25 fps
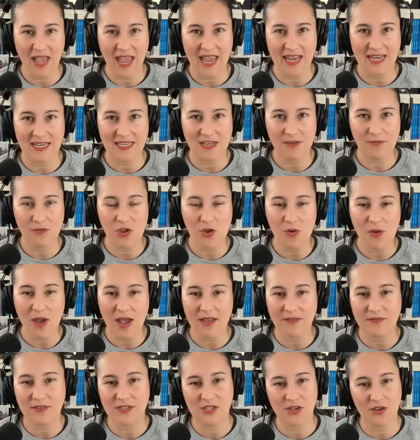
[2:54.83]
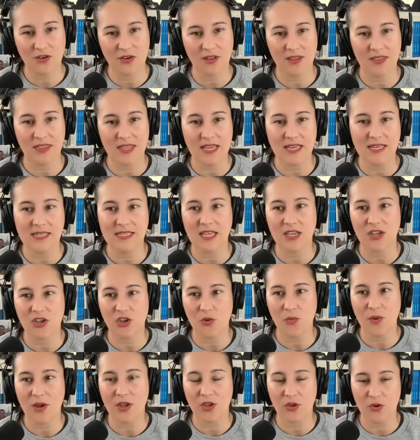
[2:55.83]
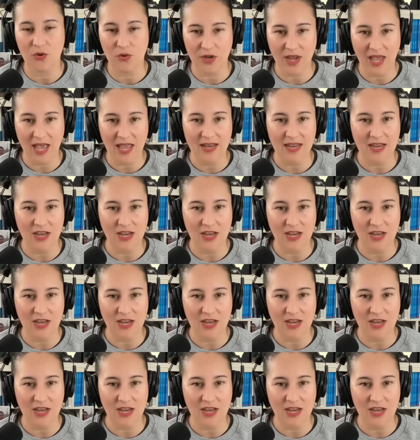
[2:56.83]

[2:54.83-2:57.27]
And if you have certain things that you are good at